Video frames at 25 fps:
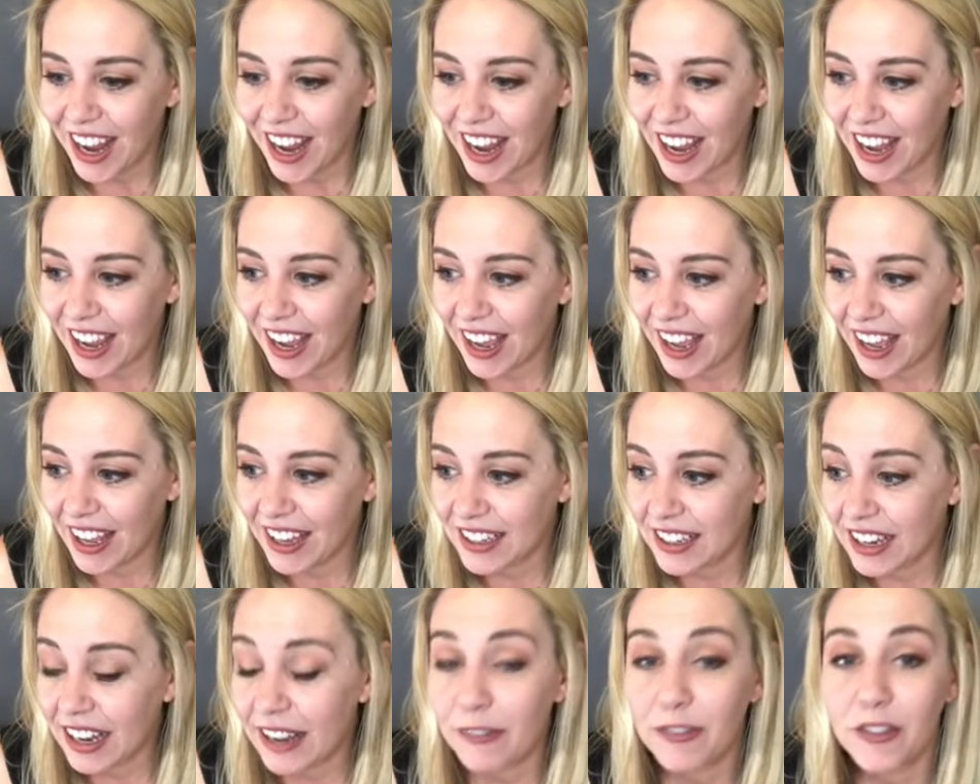
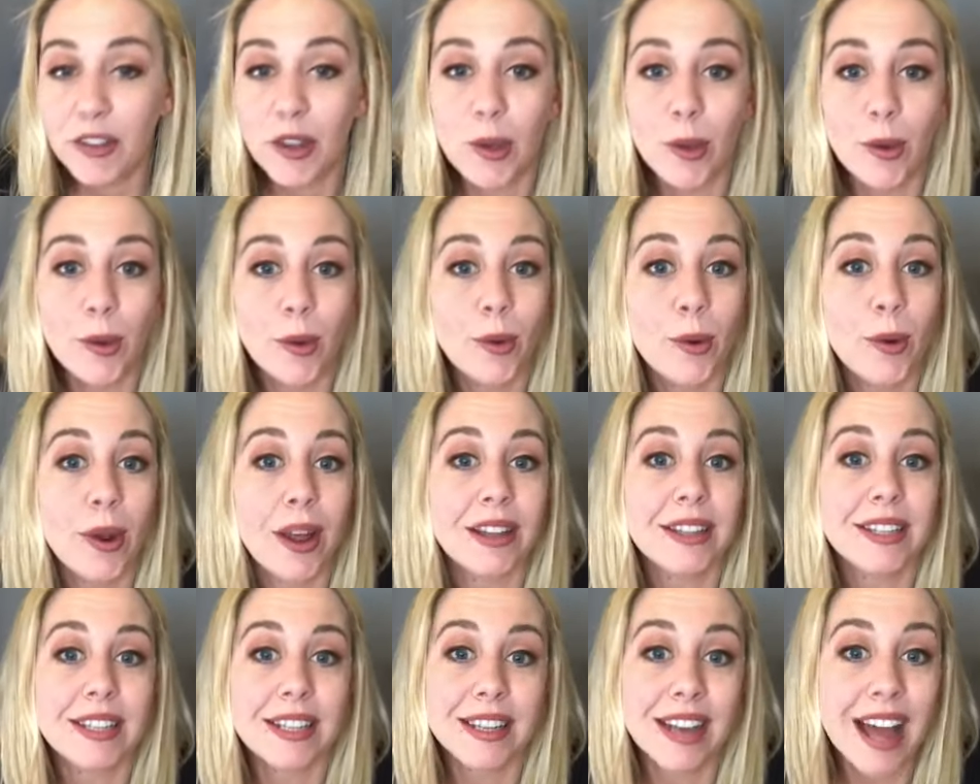And if
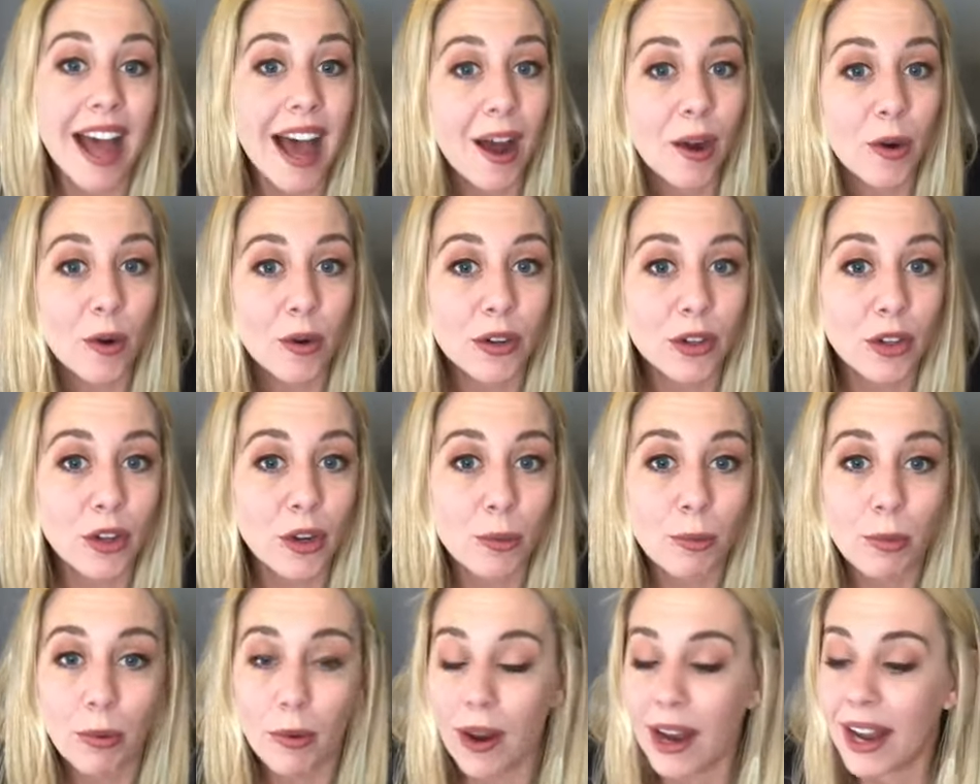you did not order
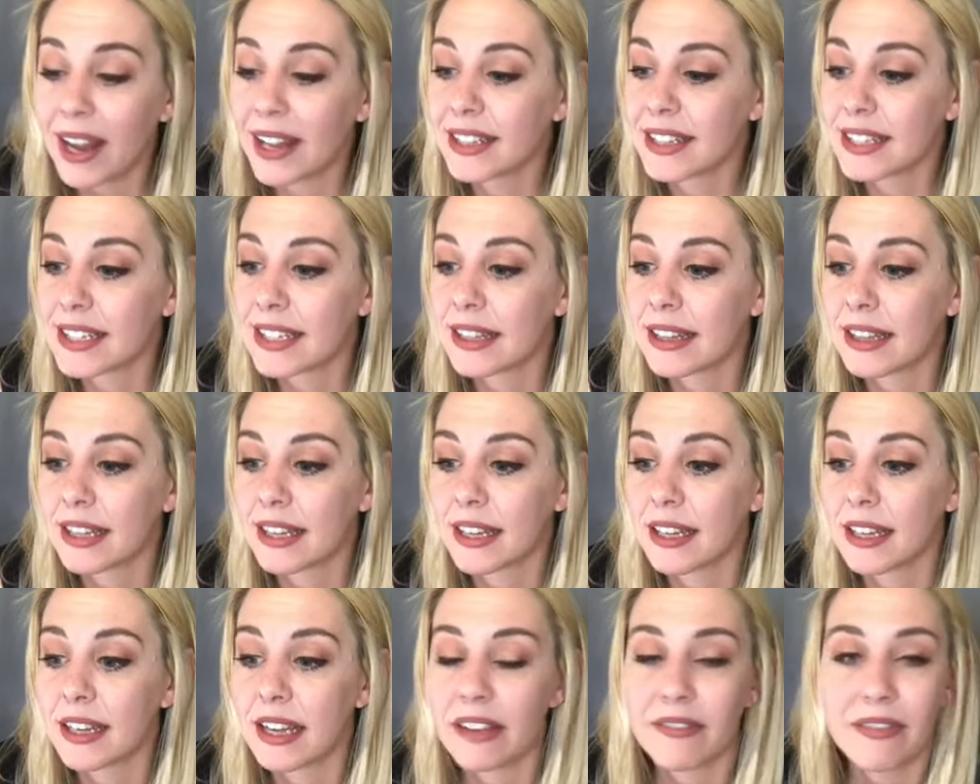your print,
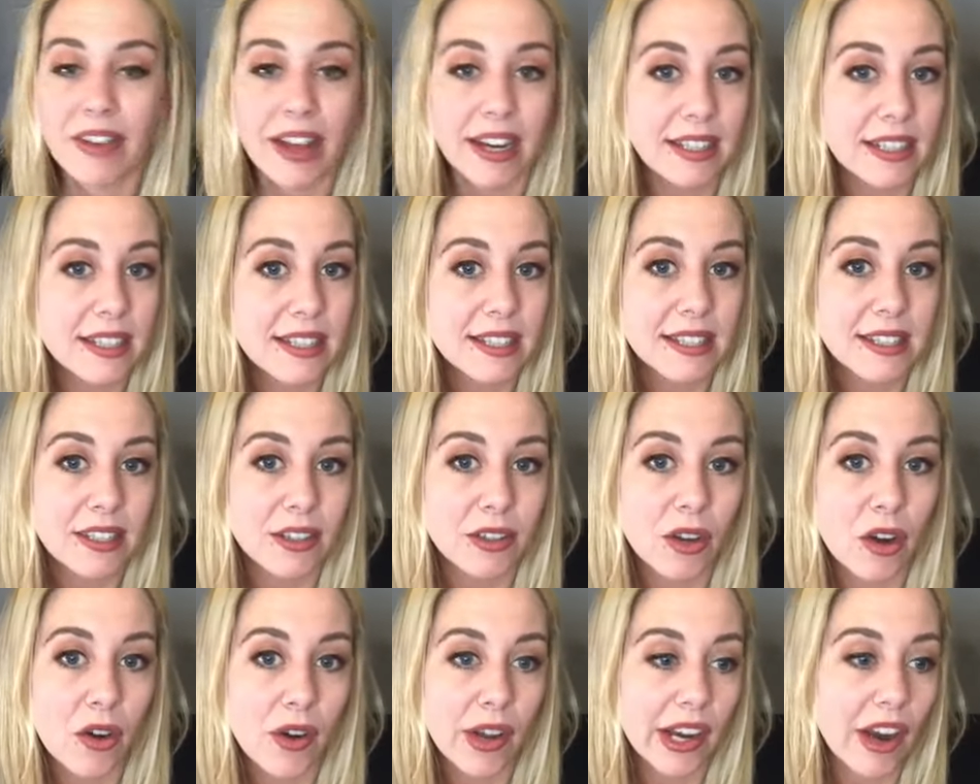the event is
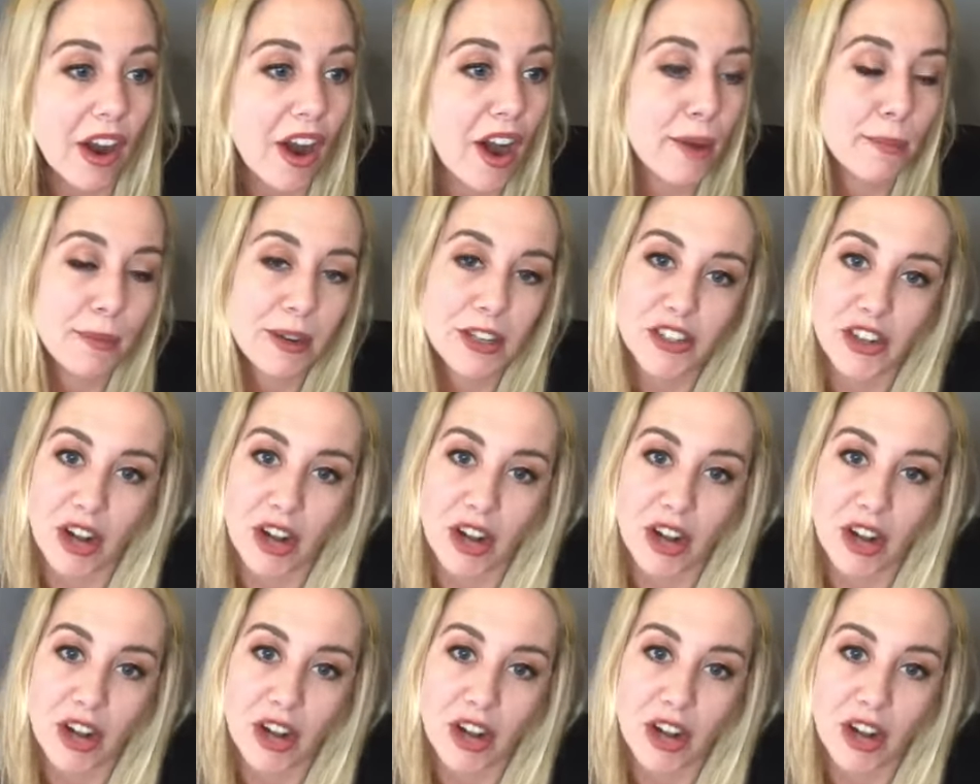still going on.